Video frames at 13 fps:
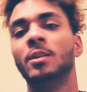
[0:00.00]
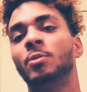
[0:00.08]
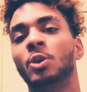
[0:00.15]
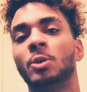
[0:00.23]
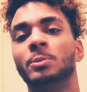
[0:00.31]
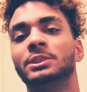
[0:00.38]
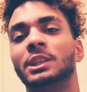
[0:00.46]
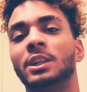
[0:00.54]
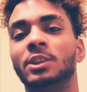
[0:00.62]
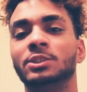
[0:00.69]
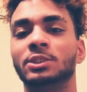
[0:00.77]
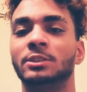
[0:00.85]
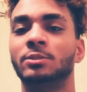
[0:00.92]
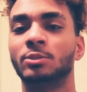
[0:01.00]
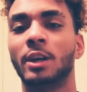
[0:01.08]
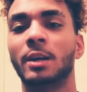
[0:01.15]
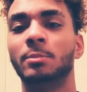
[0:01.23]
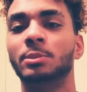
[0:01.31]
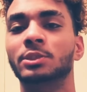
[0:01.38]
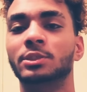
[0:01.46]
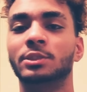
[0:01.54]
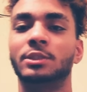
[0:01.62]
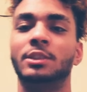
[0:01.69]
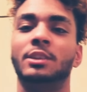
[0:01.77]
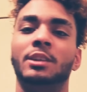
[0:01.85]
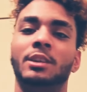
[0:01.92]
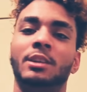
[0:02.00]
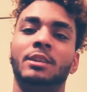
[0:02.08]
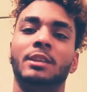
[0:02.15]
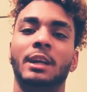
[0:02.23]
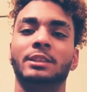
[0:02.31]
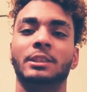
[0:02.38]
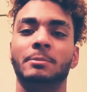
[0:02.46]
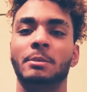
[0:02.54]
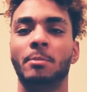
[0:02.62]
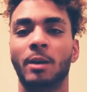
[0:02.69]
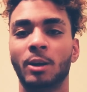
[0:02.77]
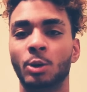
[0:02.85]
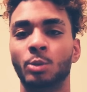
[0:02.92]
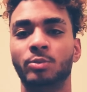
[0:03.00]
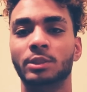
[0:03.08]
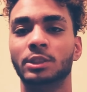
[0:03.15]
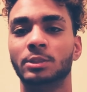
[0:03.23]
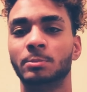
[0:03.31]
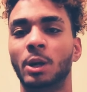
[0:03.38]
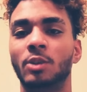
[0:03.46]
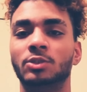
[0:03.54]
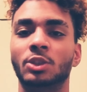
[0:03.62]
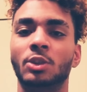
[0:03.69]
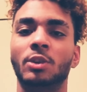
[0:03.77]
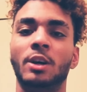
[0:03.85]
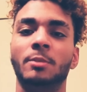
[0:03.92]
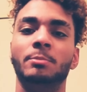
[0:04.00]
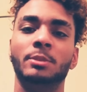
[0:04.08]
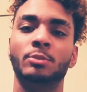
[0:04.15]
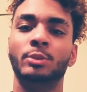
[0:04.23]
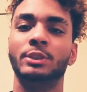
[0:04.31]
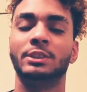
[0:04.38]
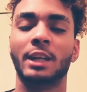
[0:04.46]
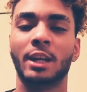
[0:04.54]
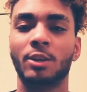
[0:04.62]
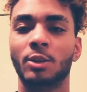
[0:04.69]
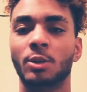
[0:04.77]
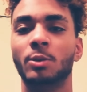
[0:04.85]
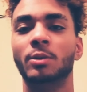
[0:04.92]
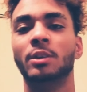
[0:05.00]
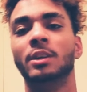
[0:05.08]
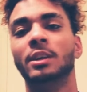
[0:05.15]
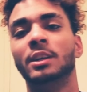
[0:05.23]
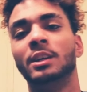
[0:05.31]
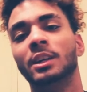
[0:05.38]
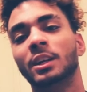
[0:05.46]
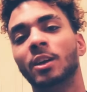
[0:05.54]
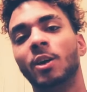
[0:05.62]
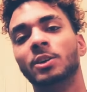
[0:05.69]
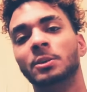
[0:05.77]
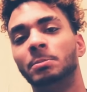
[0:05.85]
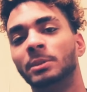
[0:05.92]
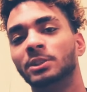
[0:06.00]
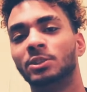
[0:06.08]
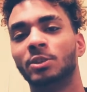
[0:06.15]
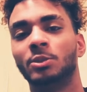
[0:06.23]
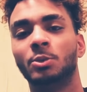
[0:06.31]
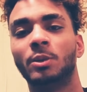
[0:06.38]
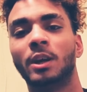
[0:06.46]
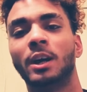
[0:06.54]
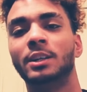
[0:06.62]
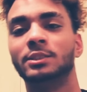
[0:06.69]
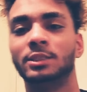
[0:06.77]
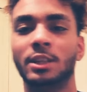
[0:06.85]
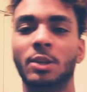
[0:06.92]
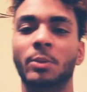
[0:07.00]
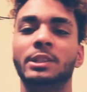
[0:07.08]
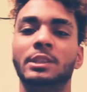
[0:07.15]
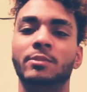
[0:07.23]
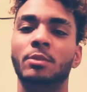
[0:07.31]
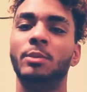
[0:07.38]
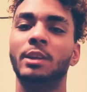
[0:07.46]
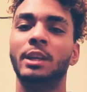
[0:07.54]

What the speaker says: We're almost at 100 subscribers. That's going to be my goal for this month, so help me reach that goal. It all depends on you guys. Anyways, if you